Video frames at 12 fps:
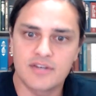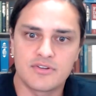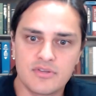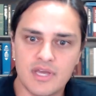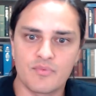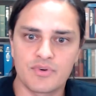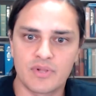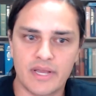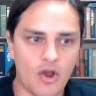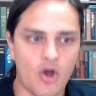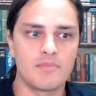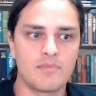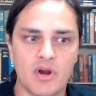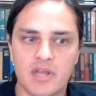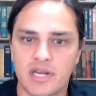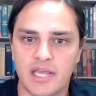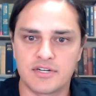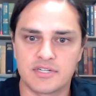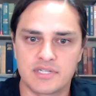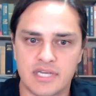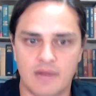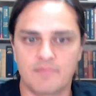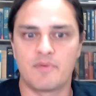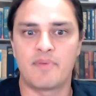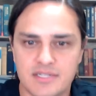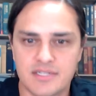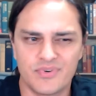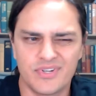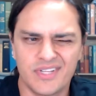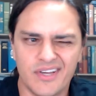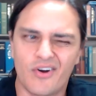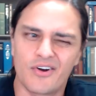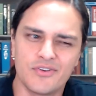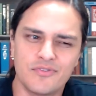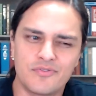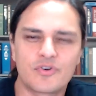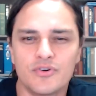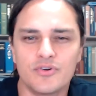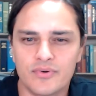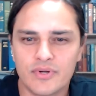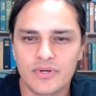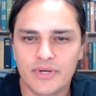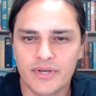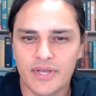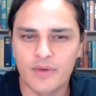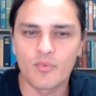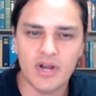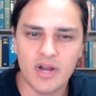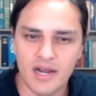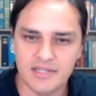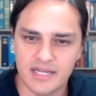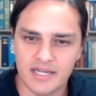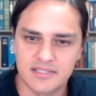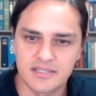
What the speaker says: do that when you're like, oh, I'm a marketing agency and I'm the best. Really? Are you? For who? In what context?